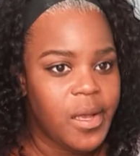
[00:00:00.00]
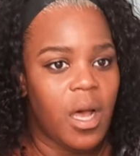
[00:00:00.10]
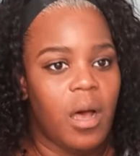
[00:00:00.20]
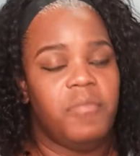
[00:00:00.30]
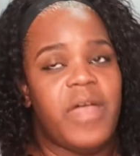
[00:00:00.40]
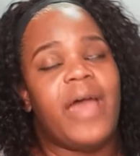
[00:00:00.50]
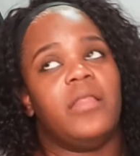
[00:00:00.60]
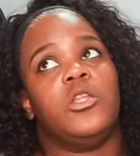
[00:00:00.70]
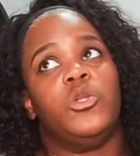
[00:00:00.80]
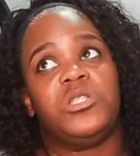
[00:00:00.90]
That
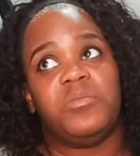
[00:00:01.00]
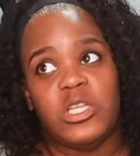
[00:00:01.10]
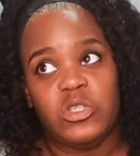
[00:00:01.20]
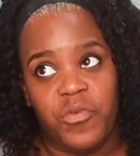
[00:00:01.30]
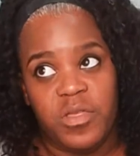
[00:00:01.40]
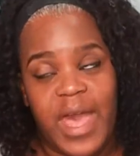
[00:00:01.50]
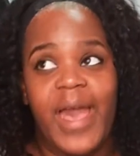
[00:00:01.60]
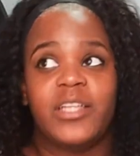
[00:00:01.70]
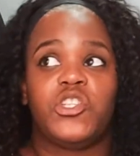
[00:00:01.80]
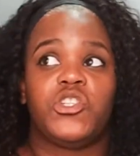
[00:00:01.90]
the new semester for
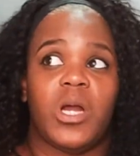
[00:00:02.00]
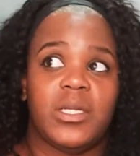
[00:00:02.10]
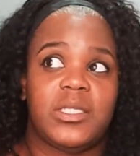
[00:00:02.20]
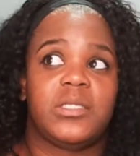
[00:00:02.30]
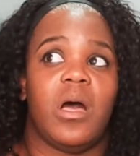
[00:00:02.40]
that starts